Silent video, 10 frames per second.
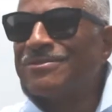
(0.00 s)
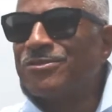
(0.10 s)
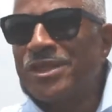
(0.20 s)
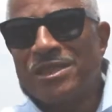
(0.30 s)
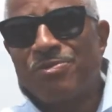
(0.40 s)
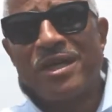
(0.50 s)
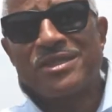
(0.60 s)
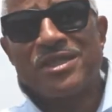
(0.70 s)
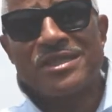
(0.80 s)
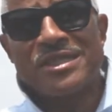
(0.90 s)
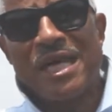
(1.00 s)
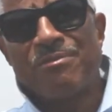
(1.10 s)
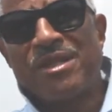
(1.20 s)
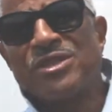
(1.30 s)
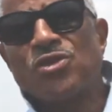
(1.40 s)
James Brown is on
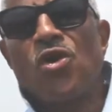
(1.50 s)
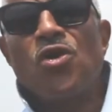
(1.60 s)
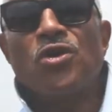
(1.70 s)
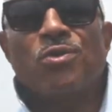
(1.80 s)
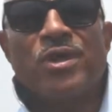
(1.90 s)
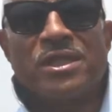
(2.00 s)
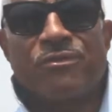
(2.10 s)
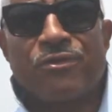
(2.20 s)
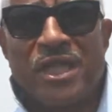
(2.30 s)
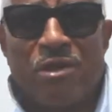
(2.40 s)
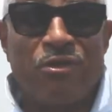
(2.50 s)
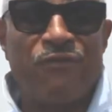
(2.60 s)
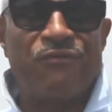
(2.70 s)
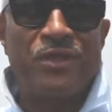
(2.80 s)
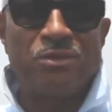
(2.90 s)
time, but he's all the way in the front and
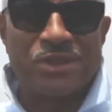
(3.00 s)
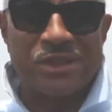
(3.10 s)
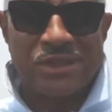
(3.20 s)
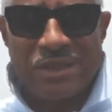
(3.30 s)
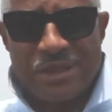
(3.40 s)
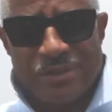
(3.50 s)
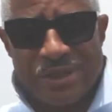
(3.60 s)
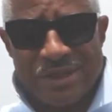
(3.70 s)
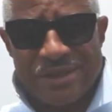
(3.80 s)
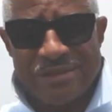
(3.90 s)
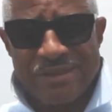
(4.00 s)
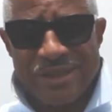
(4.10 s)
refuses to deal with us.